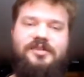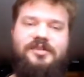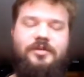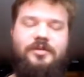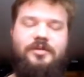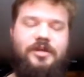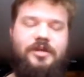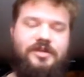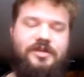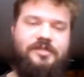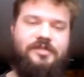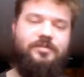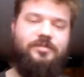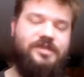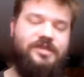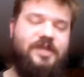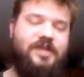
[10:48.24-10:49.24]

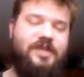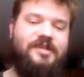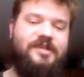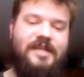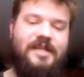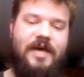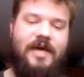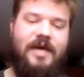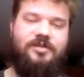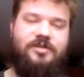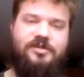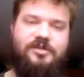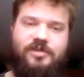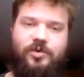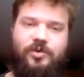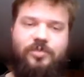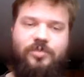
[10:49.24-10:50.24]
60,000
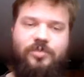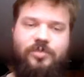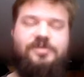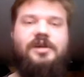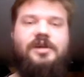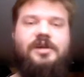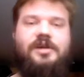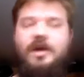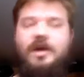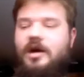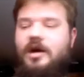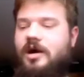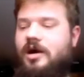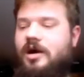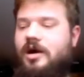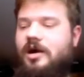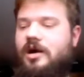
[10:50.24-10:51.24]
schools
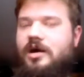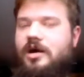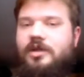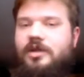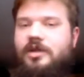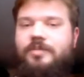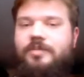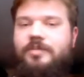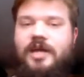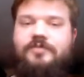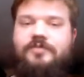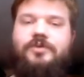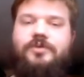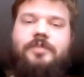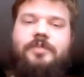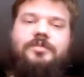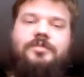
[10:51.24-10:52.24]
on the platform.
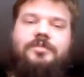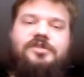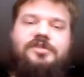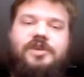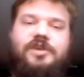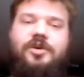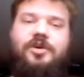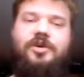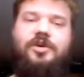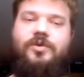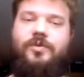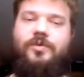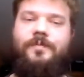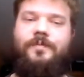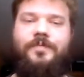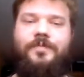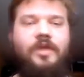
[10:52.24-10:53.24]
So
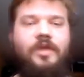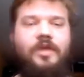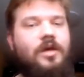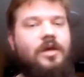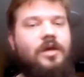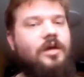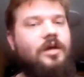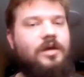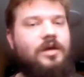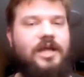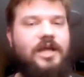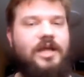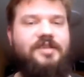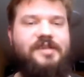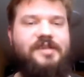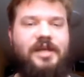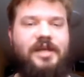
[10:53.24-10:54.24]
let's
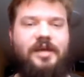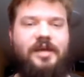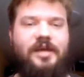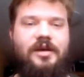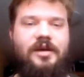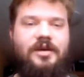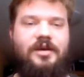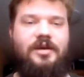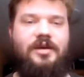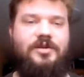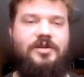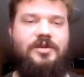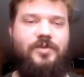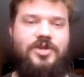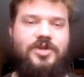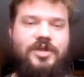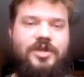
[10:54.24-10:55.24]
see, we
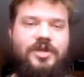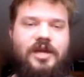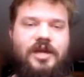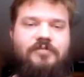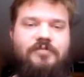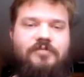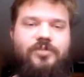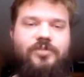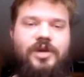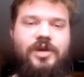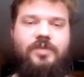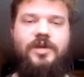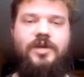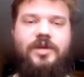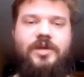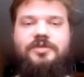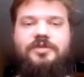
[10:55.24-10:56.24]
shouldn't have more than
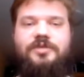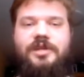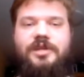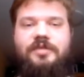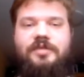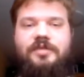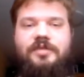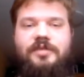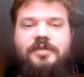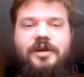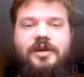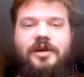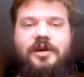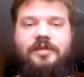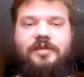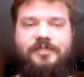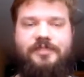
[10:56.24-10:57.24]

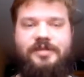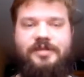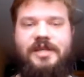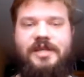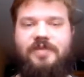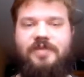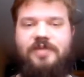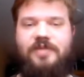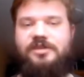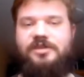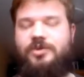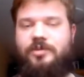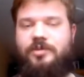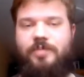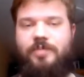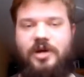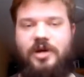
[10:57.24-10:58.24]
150,000 total
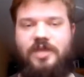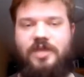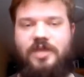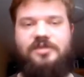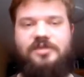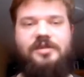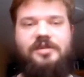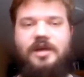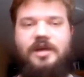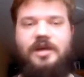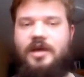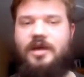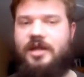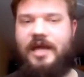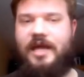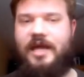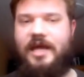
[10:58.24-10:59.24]
pods.
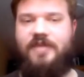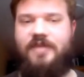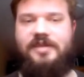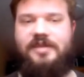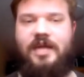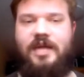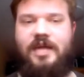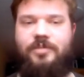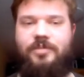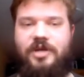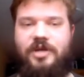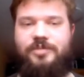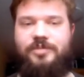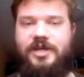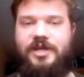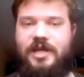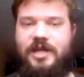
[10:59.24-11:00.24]
That's 10 pods per
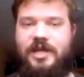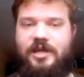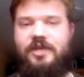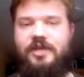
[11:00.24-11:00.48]
tenant,